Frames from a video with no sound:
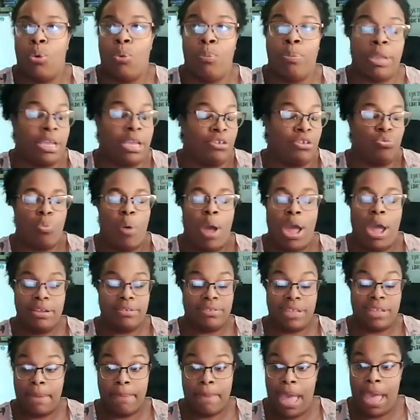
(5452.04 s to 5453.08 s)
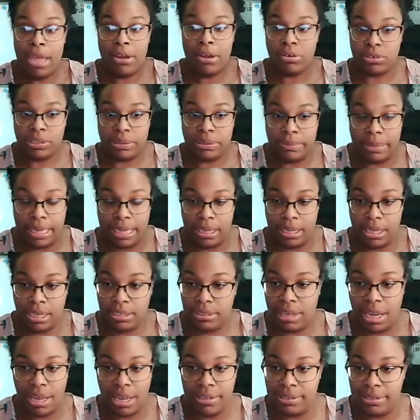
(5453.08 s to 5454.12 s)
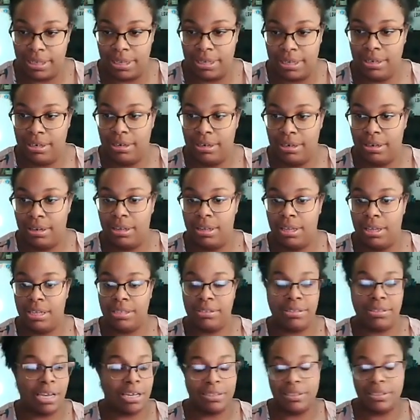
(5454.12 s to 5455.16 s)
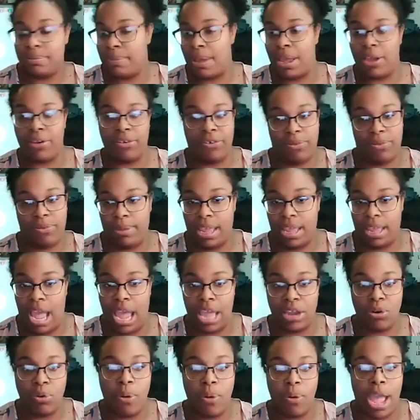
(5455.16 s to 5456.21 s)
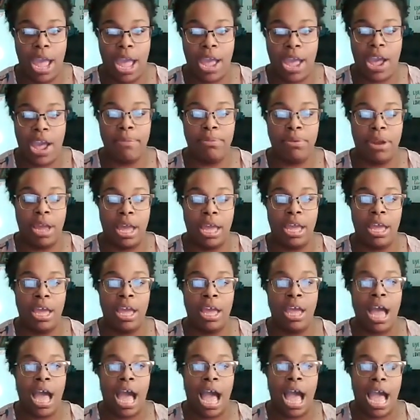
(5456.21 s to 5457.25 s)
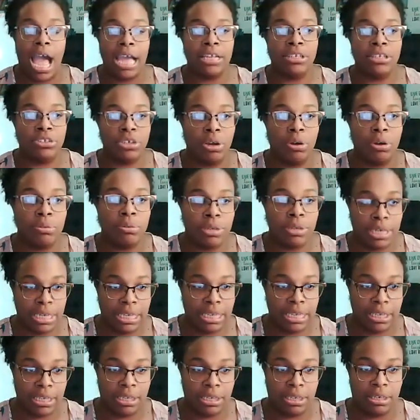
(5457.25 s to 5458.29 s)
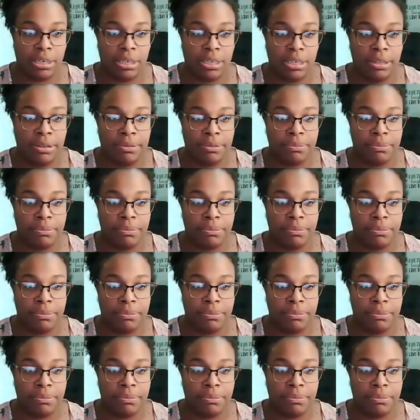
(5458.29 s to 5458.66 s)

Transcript: because why does that matter to me? It doesn't. It doesn't matter to me. I don't have, I'm not, I don't need,